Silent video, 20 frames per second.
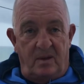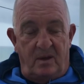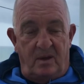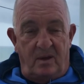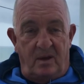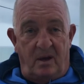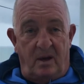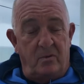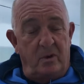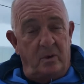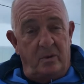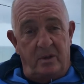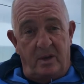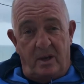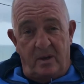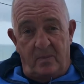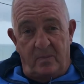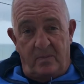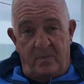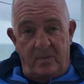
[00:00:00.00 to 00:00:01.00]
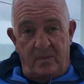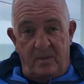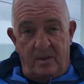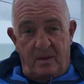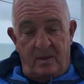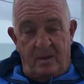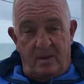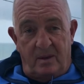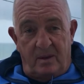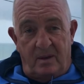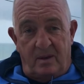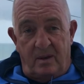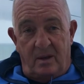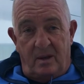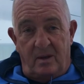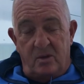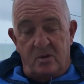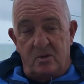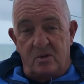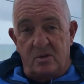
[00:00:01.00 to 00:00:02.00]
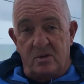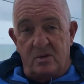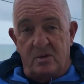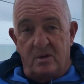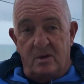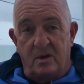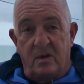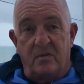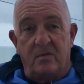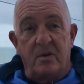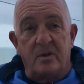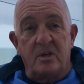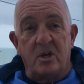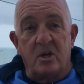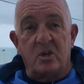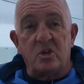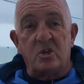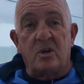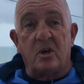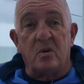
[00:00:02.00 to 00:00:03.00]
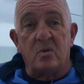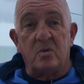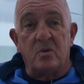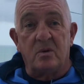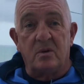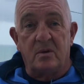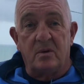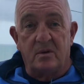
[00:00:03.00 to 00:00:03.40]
Her real name is Lavinia Stoat.